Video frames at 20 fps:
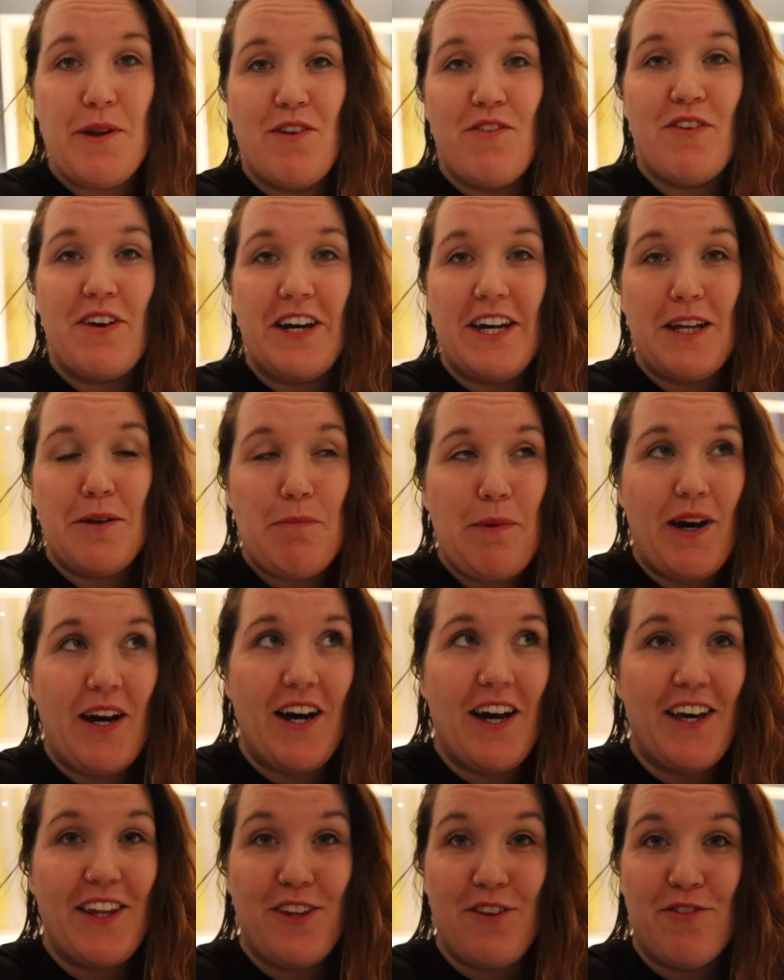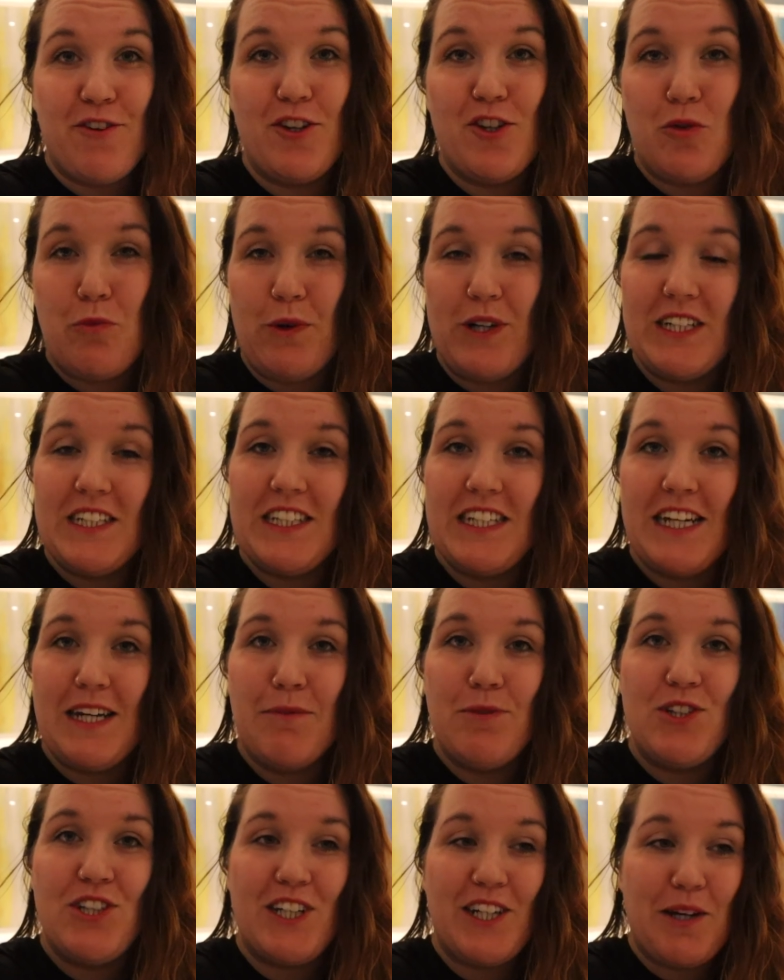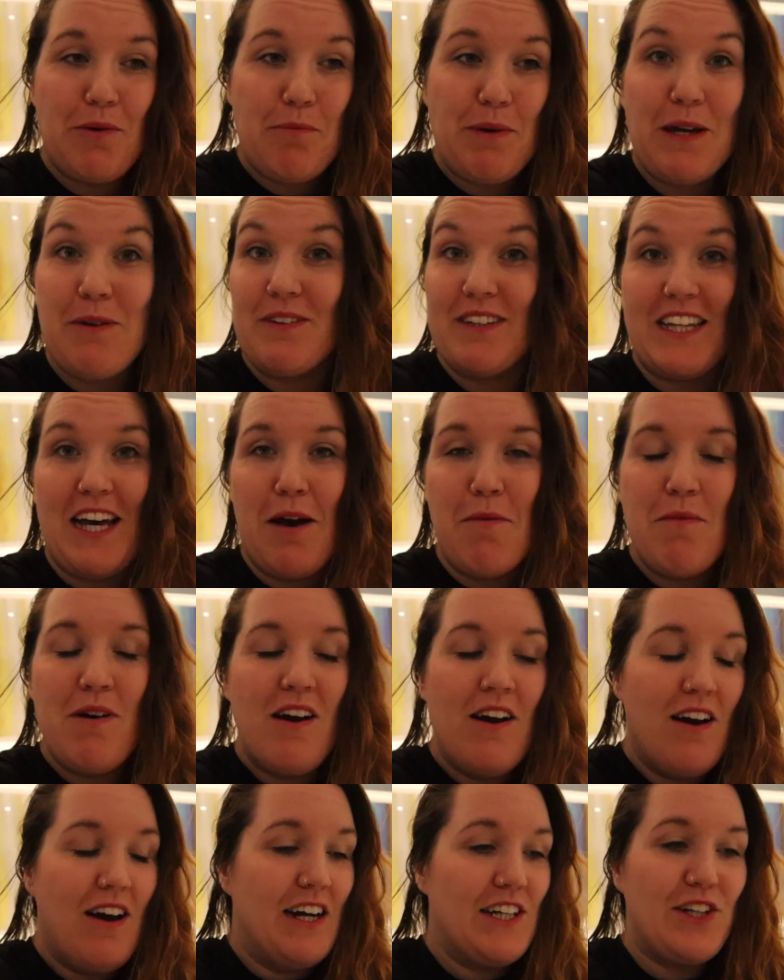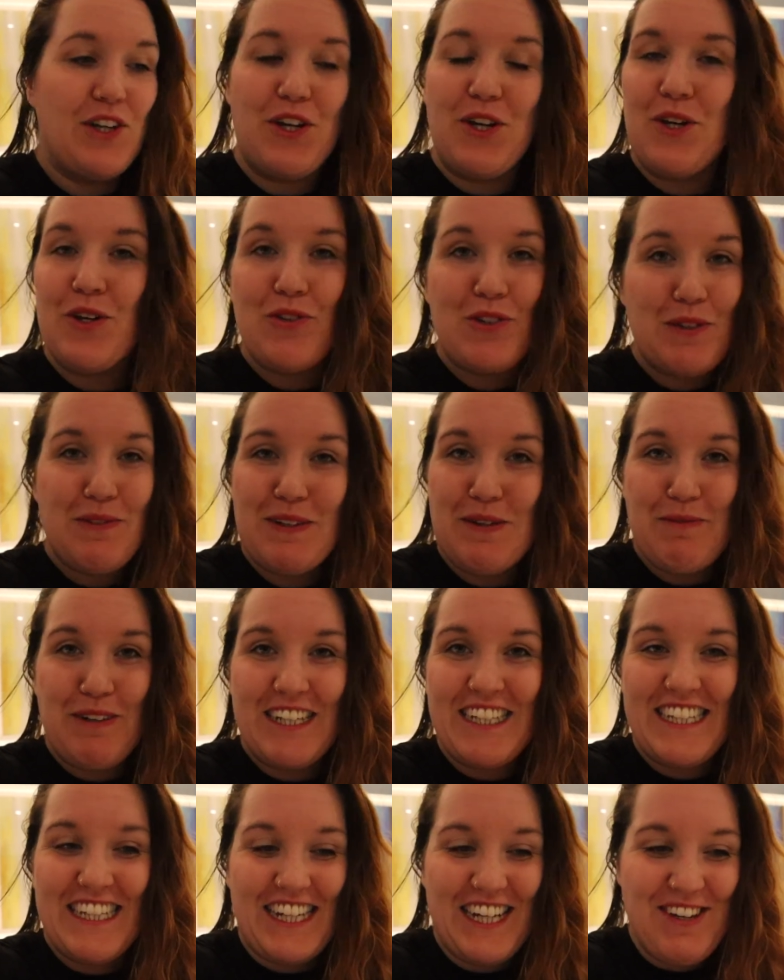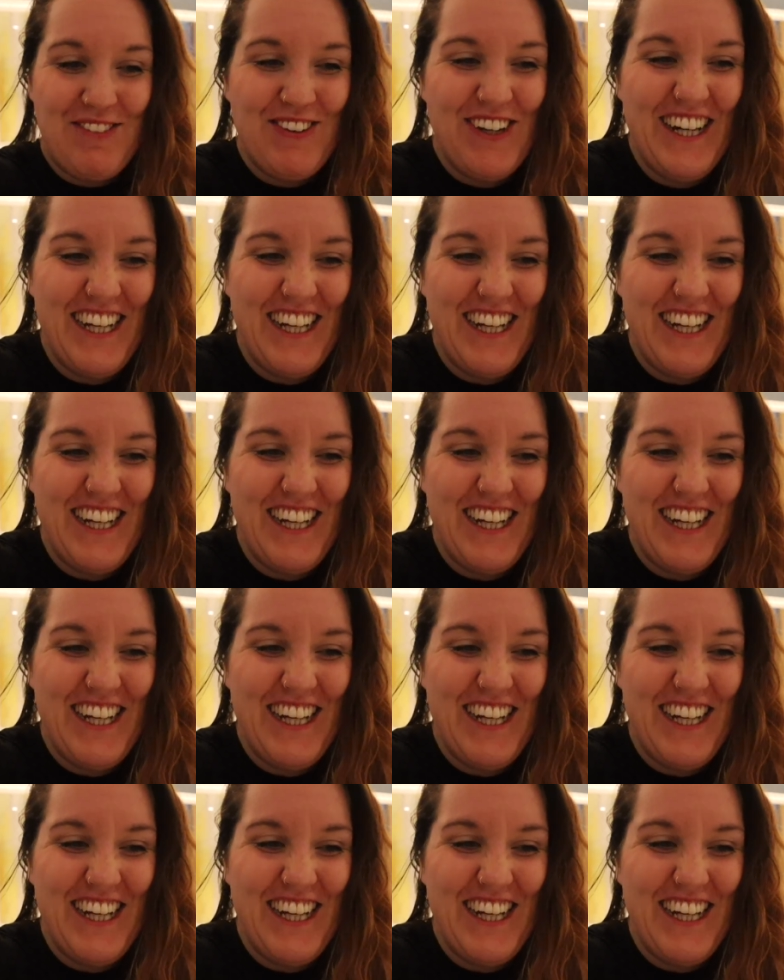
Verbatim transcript: been invited by the Food Spring team to compete with them. I don't know who's going to be in my team.